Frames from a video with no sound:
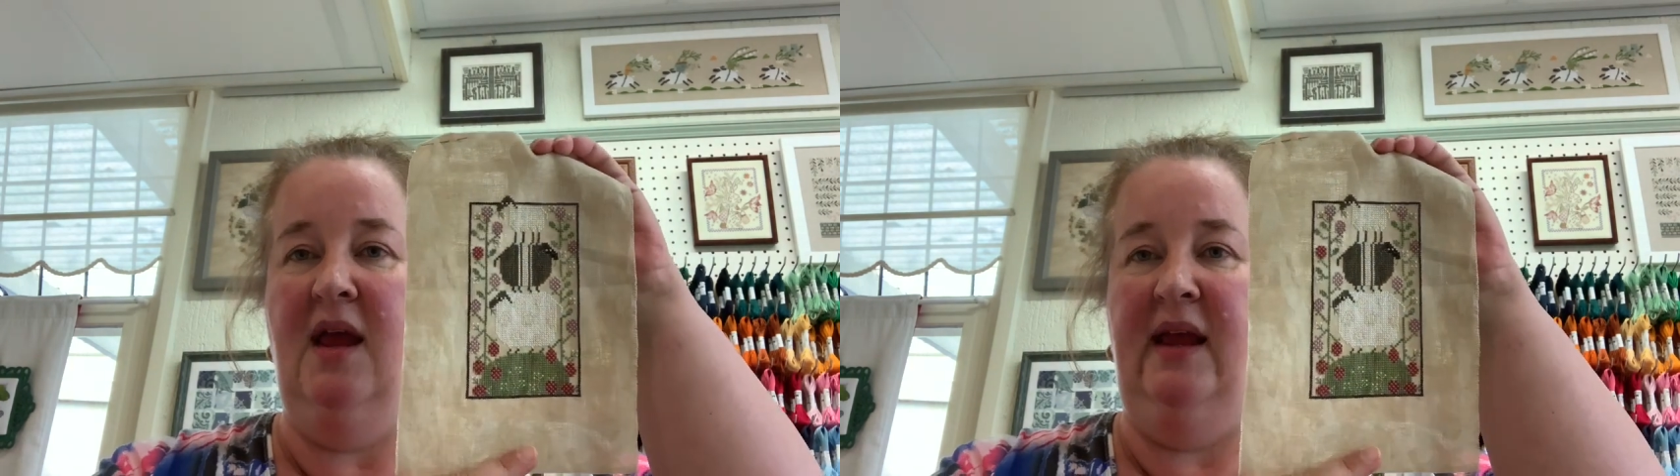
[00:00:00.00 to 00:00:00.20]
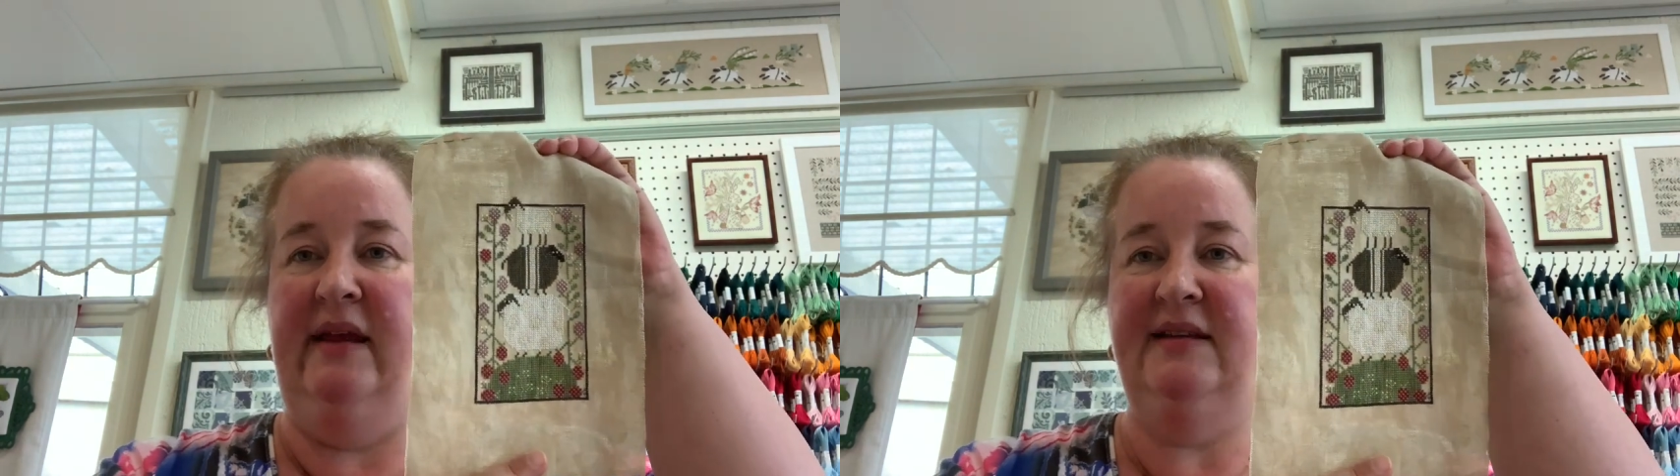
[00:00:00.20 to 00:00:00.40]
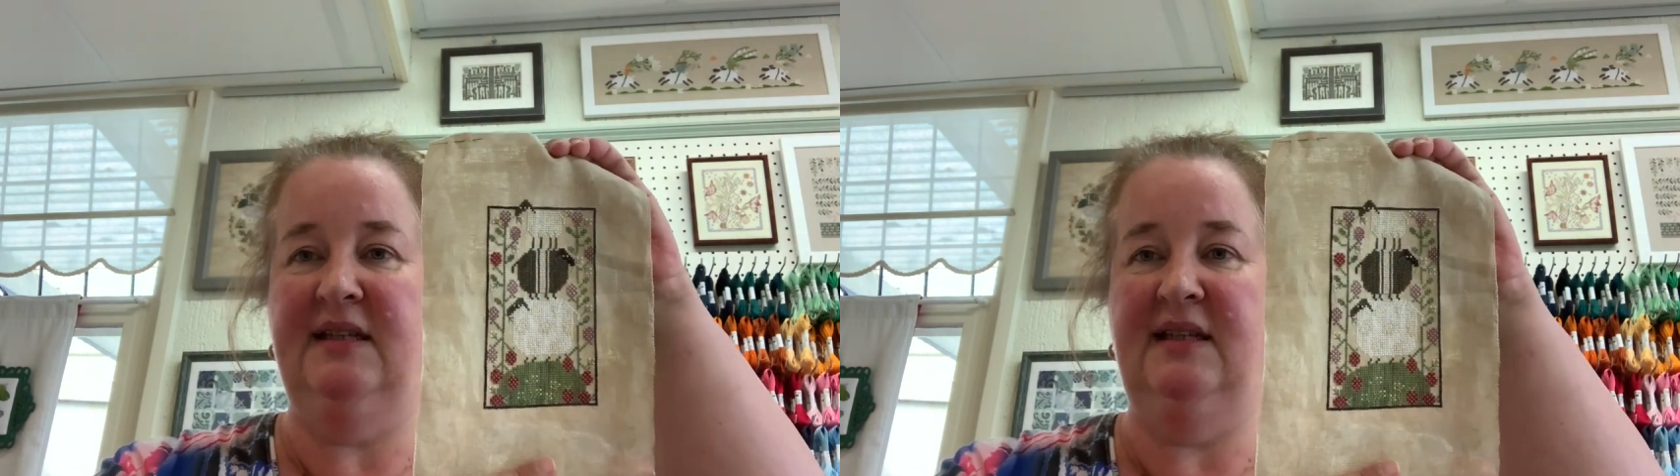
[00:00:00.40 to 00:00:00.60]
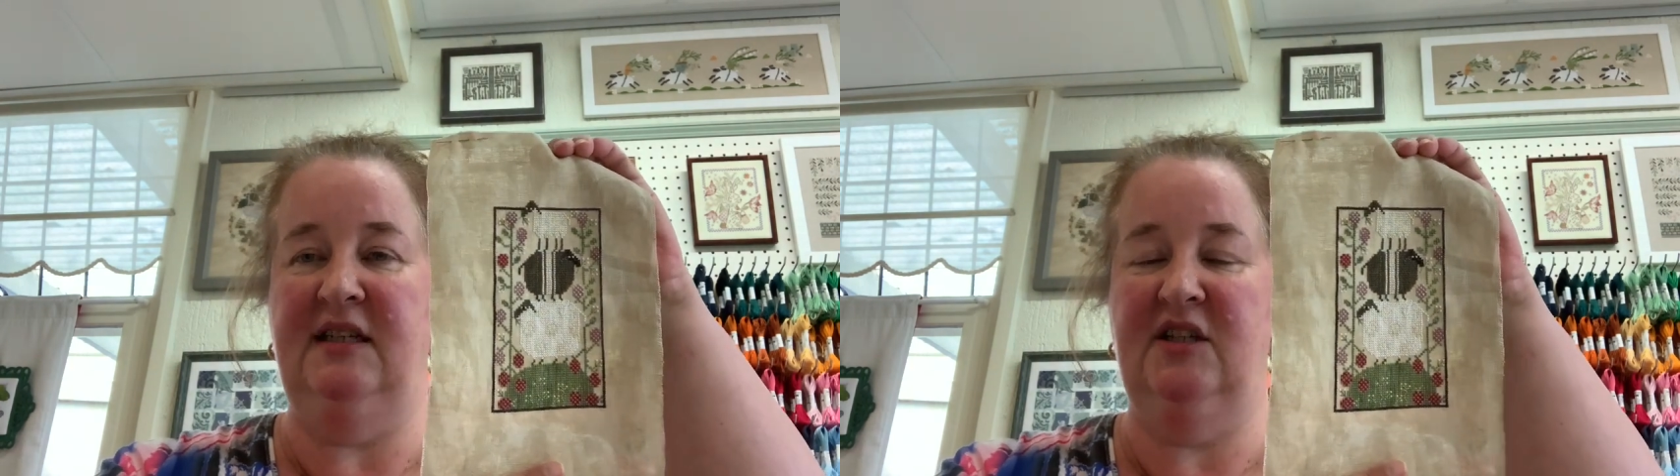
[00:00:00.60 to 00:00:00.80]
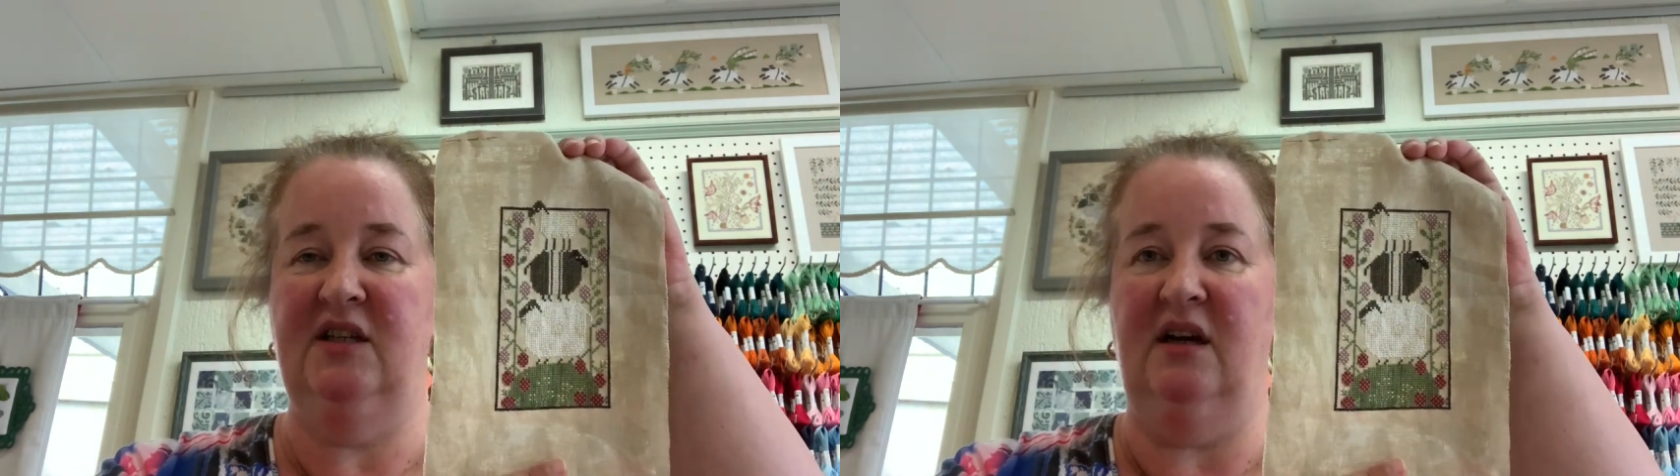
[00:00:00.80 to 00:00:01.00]
is
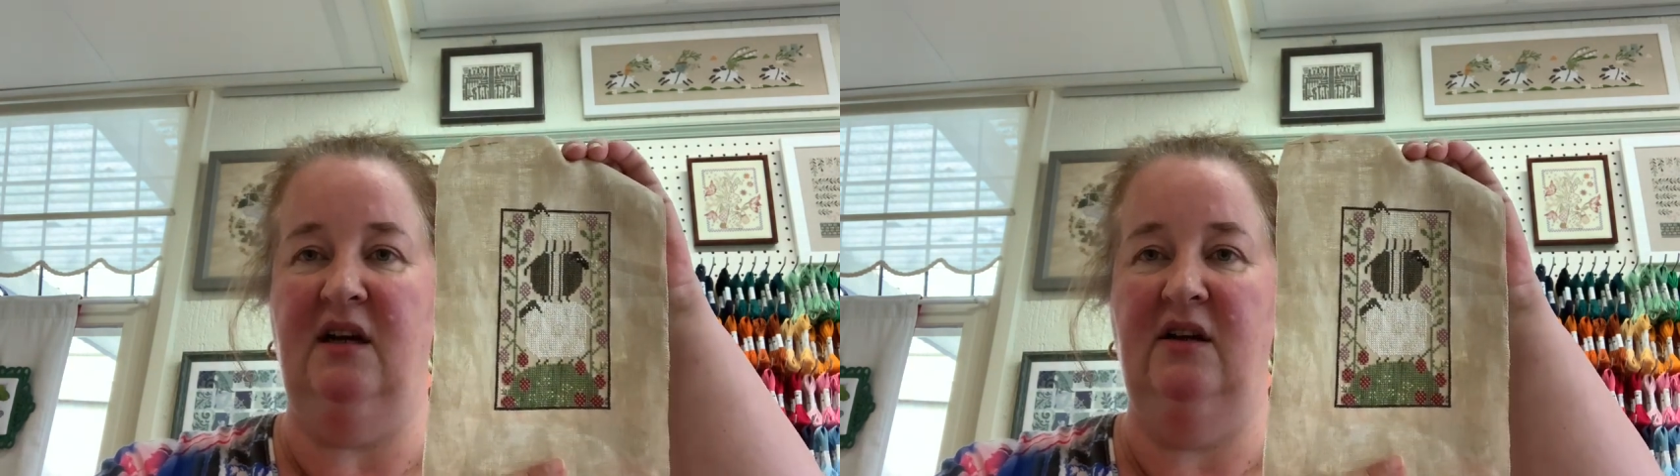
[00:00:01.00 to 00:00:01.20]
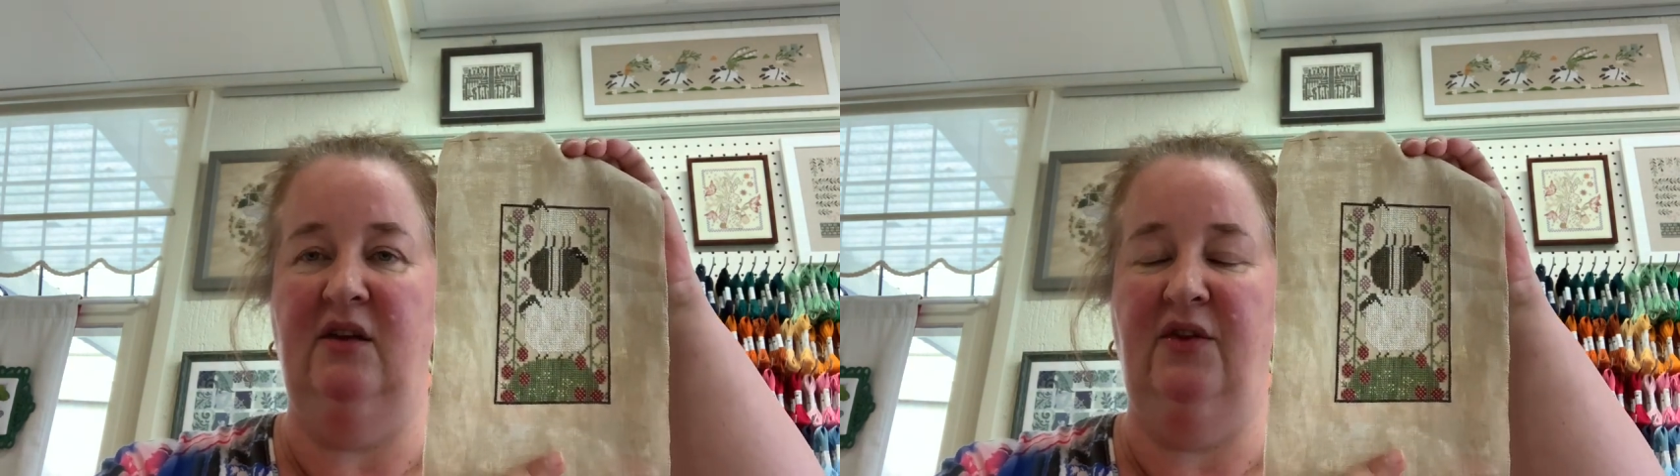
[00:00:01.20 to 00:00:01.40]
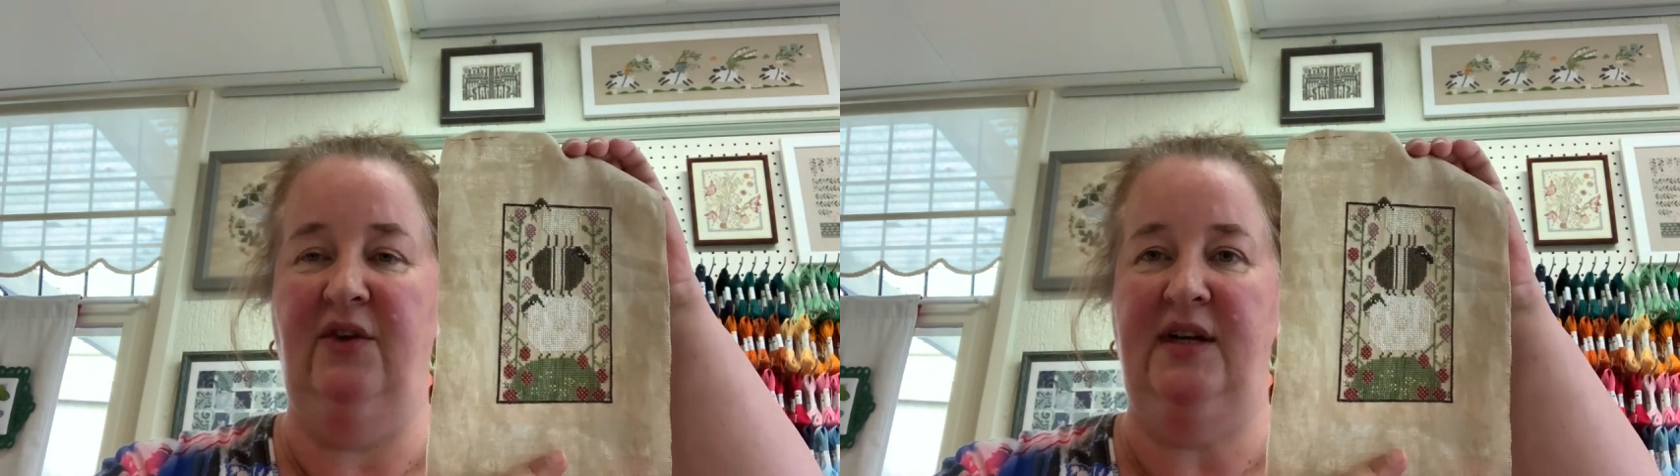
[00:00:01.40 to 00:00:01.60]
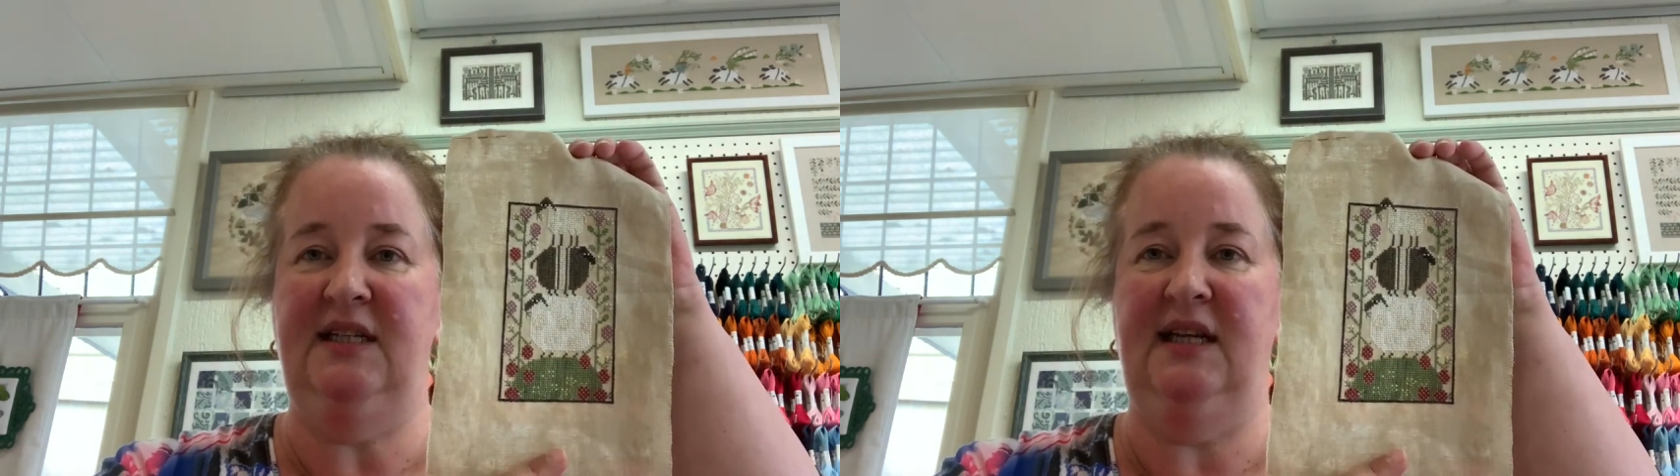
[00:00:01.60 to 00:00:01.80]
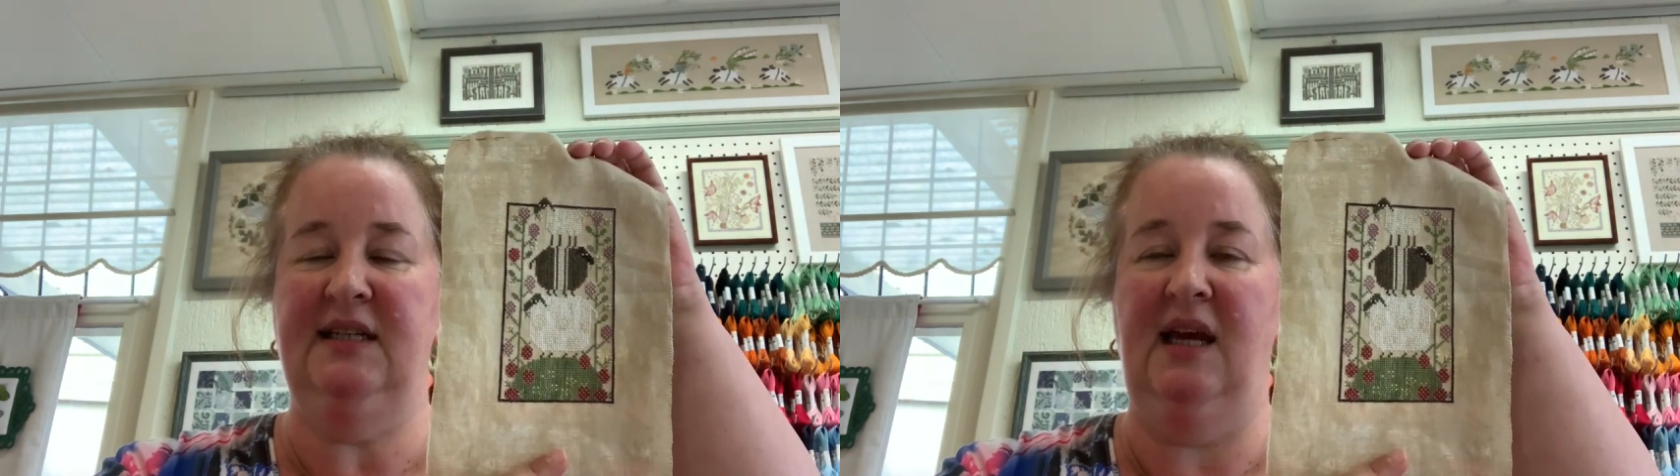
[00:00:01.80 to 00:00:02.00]
stitched on 36